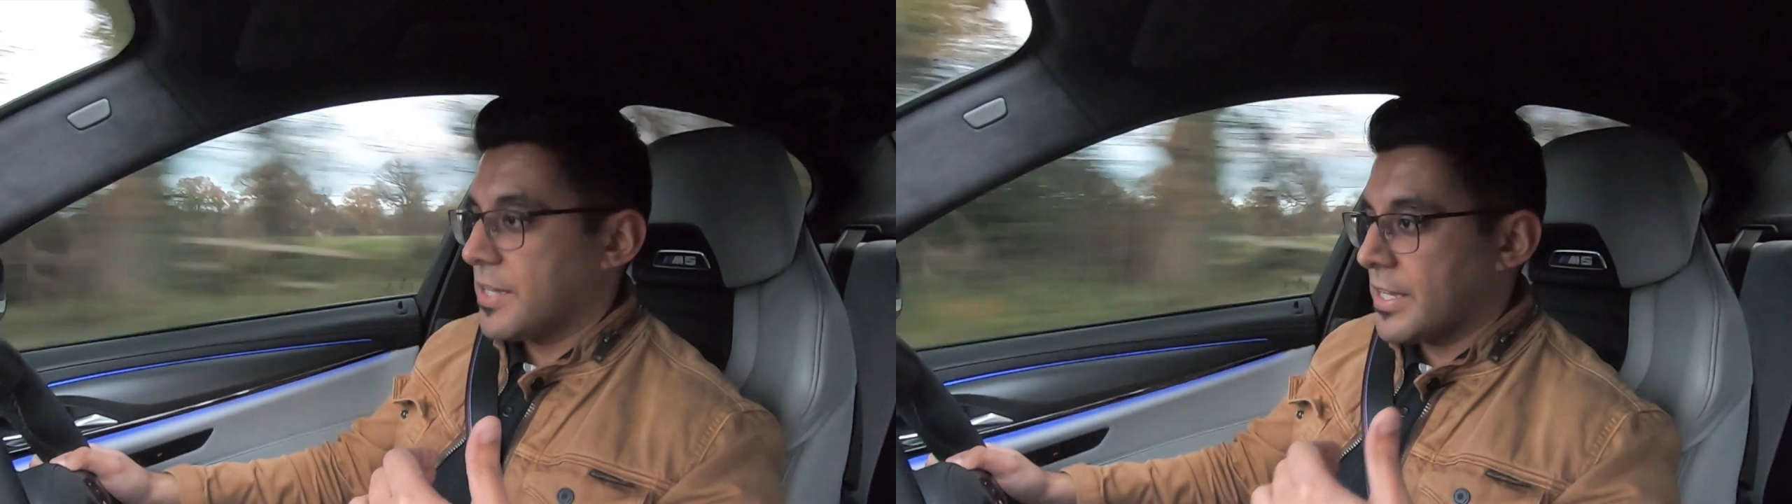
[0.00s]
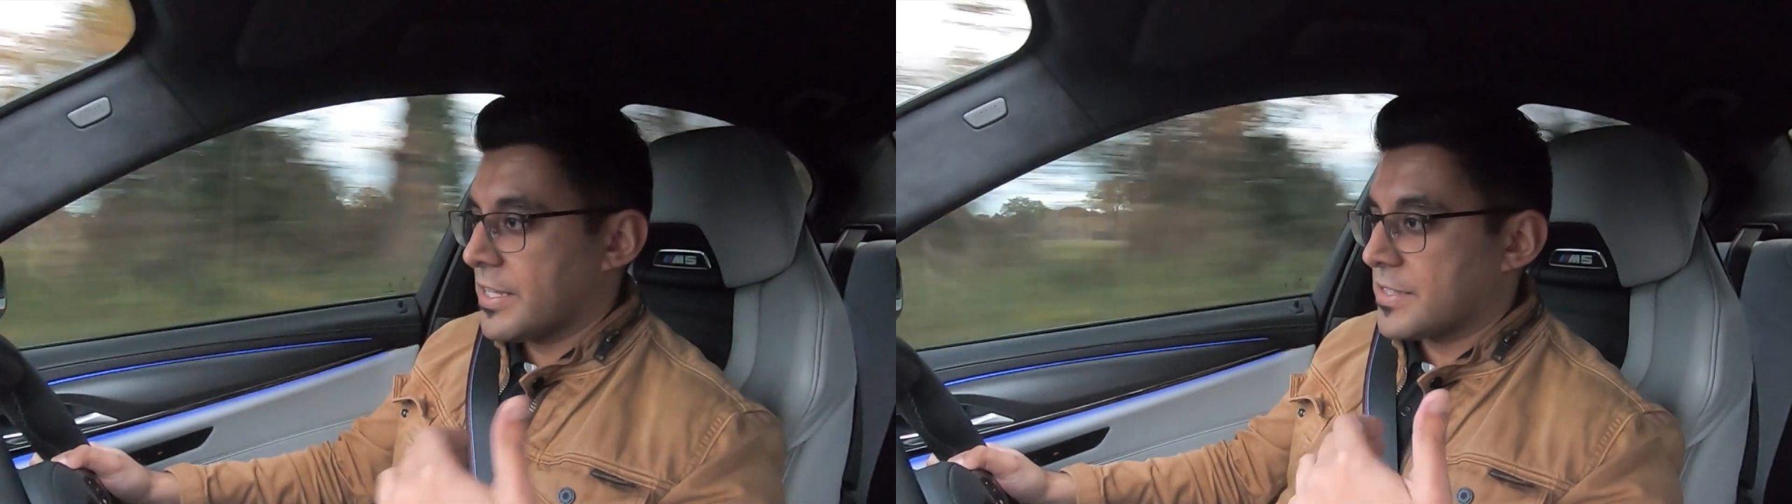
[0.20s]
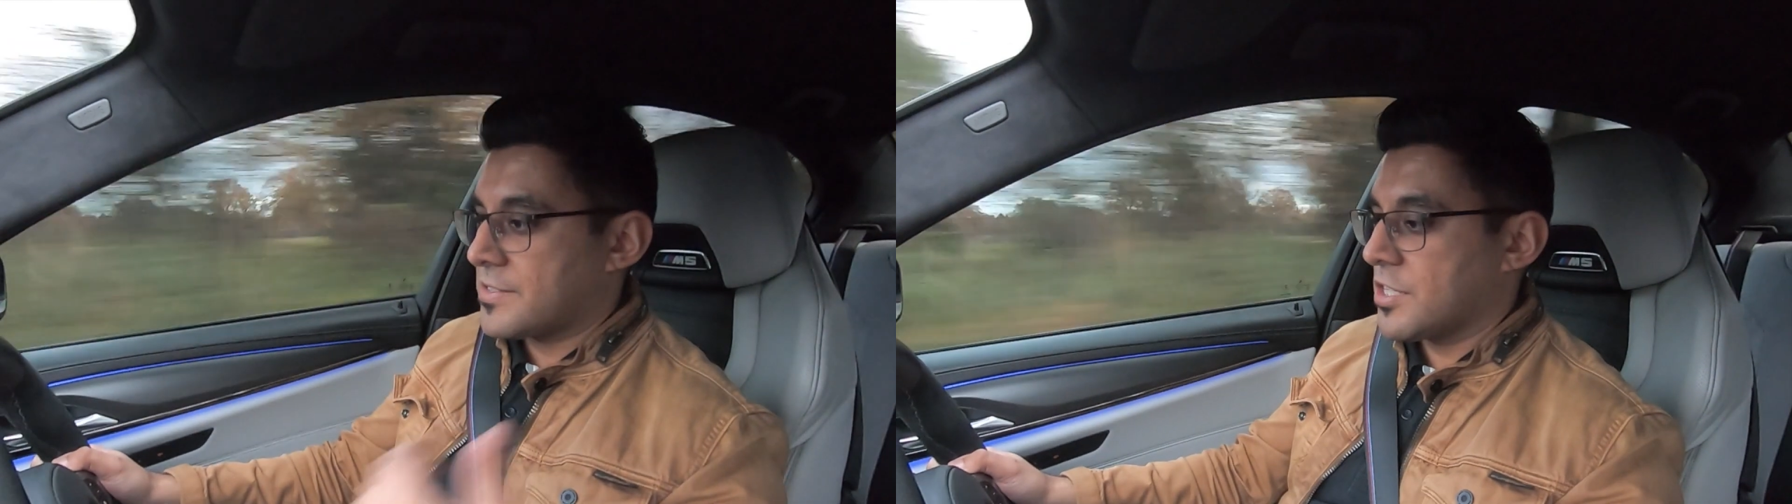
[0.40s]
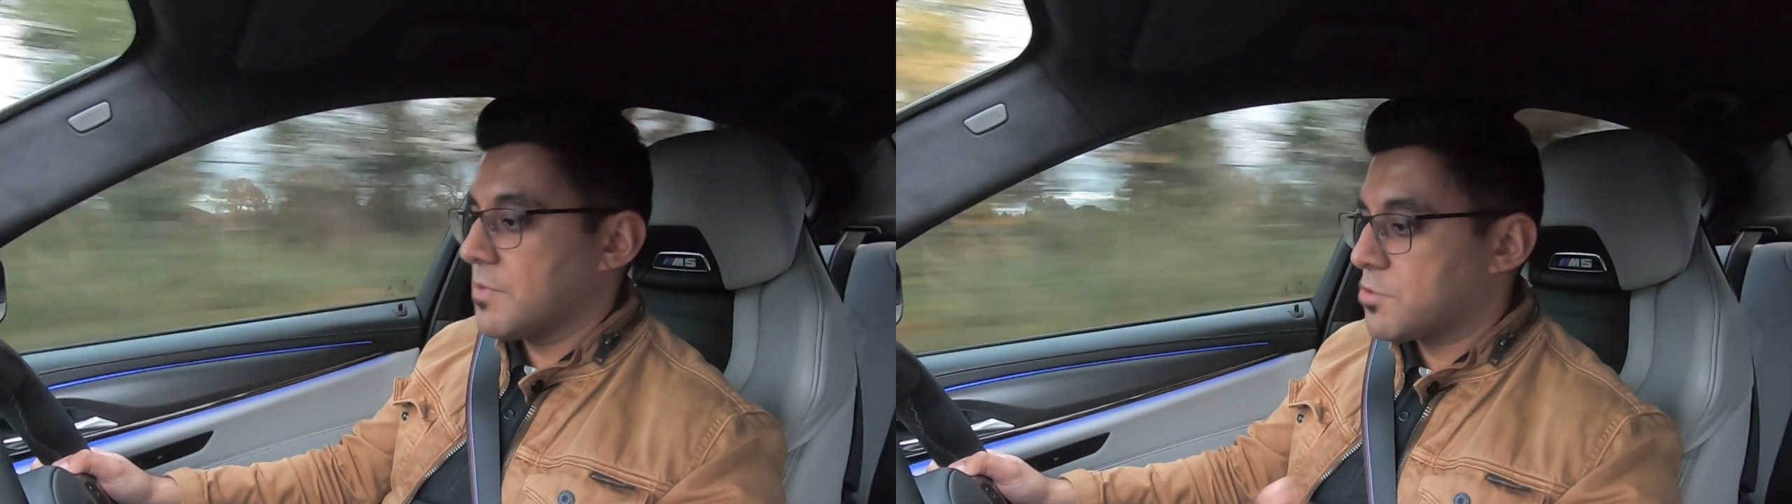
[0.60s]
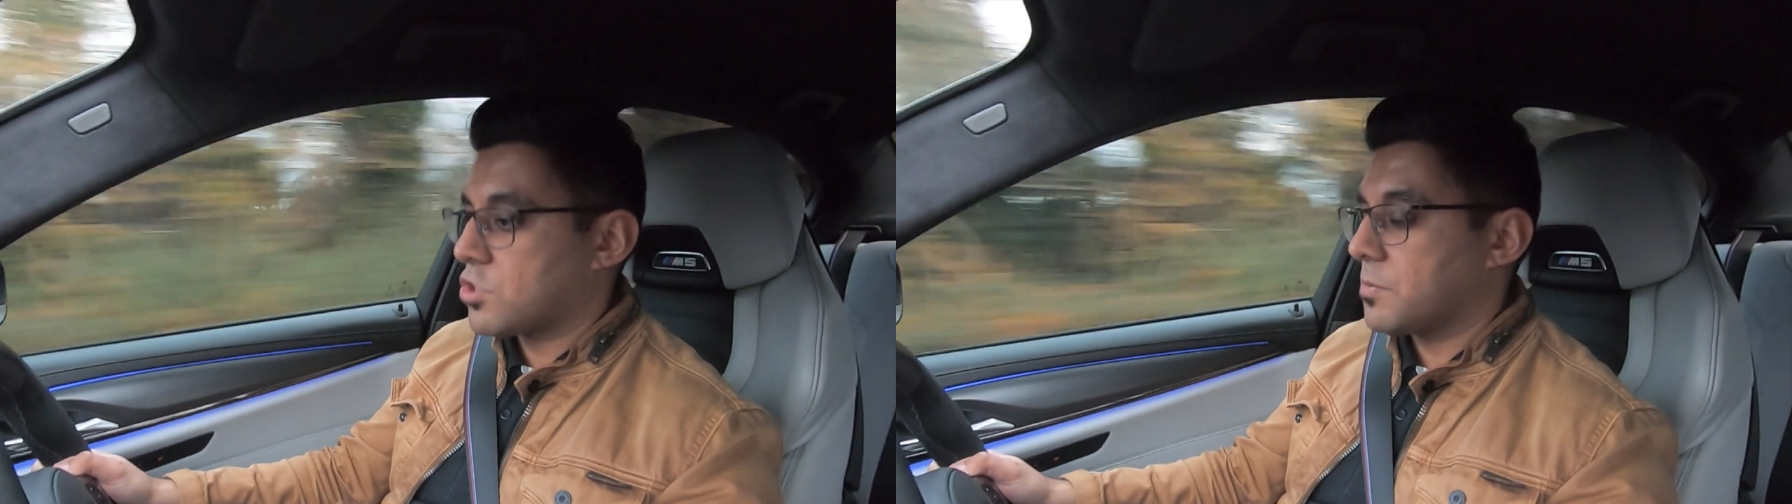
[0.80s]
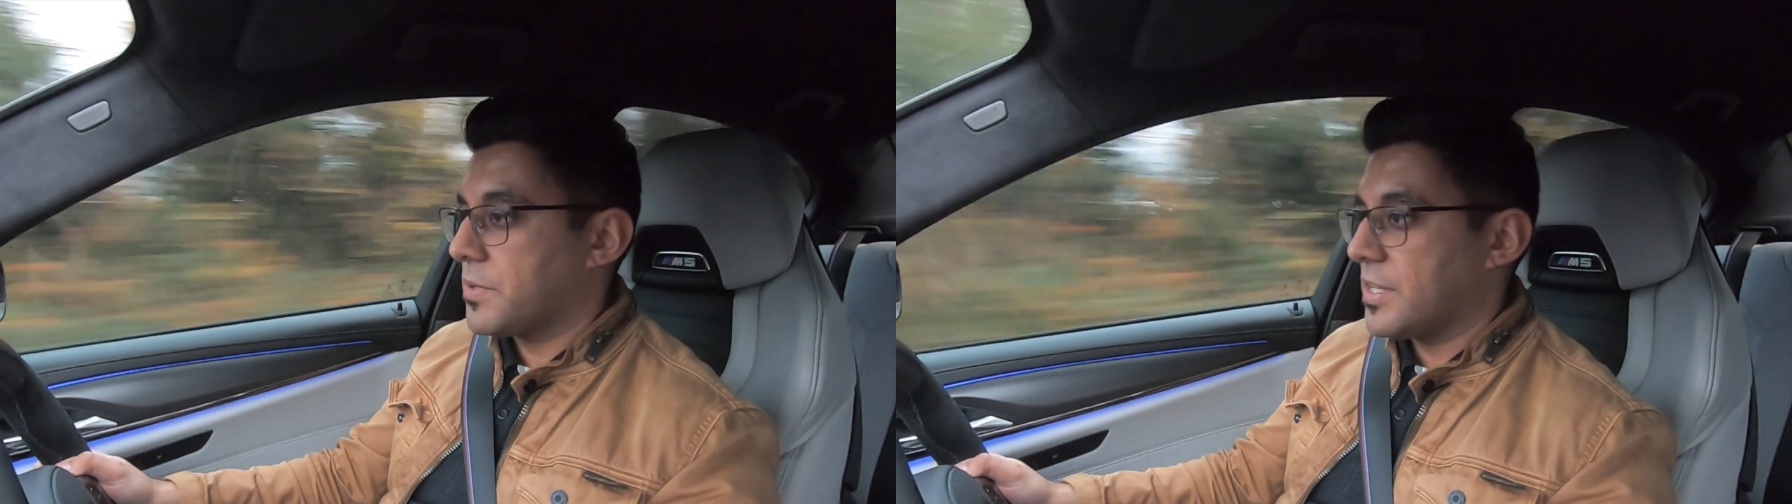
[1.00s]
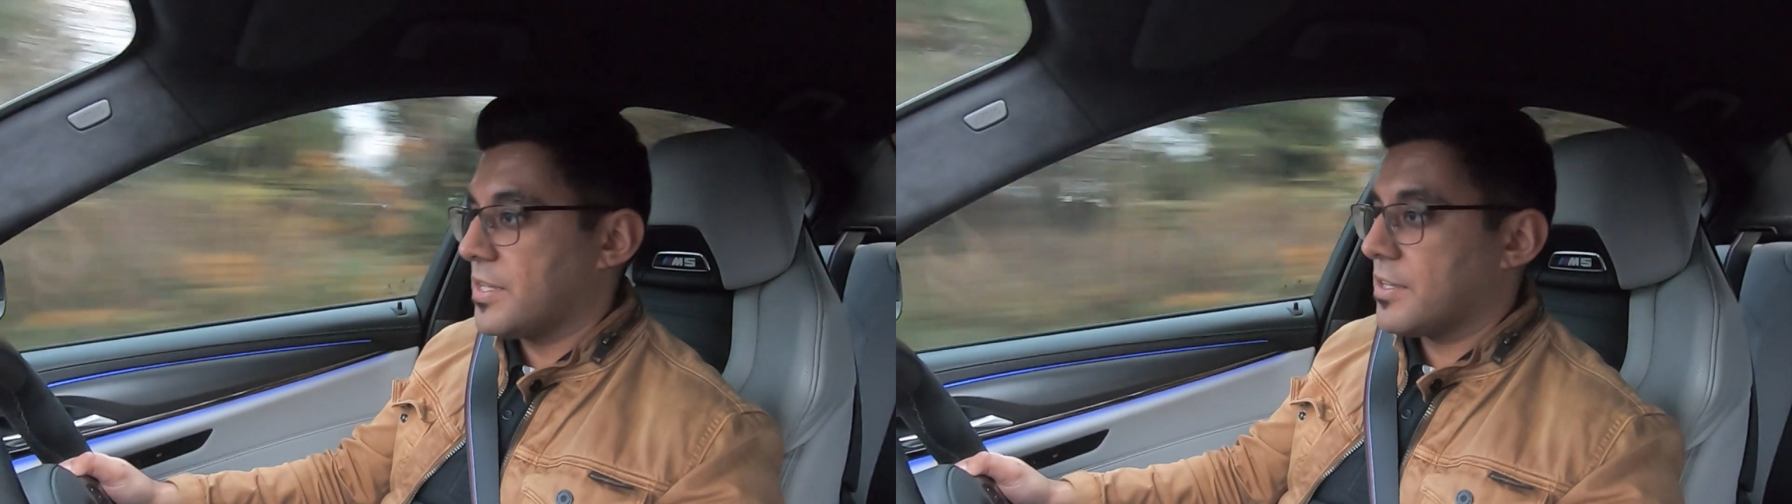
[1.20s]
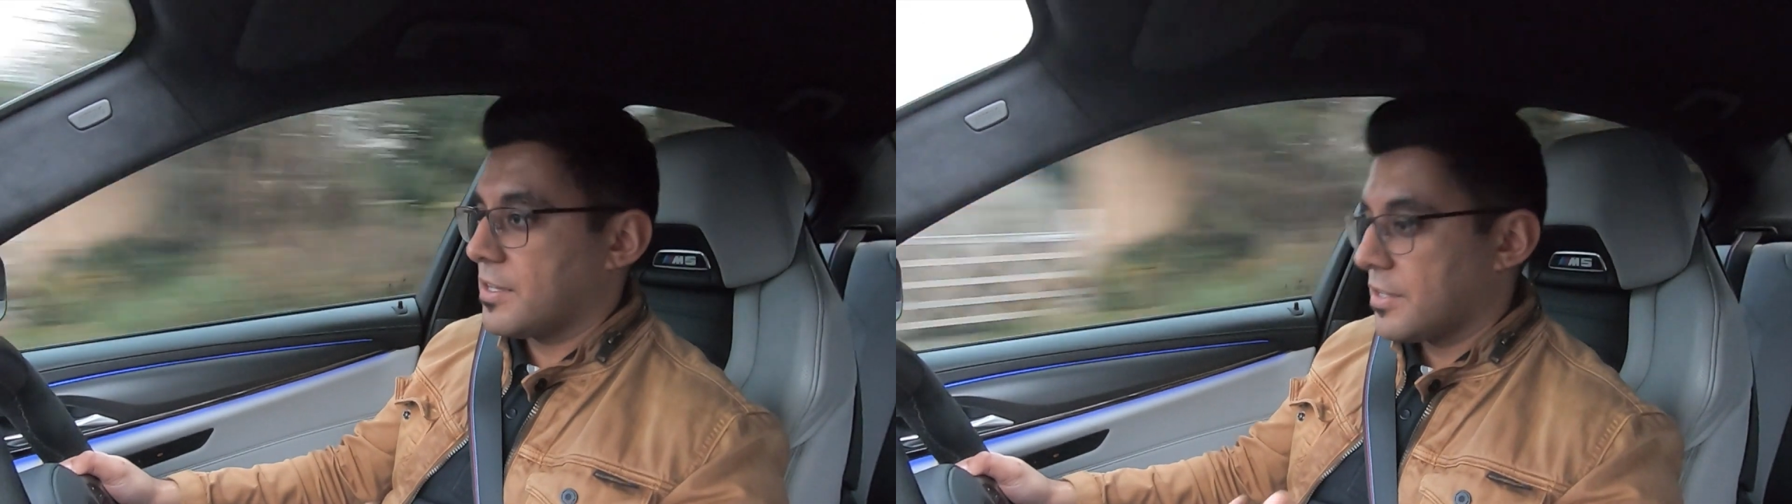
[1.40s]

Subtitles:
it seems to be,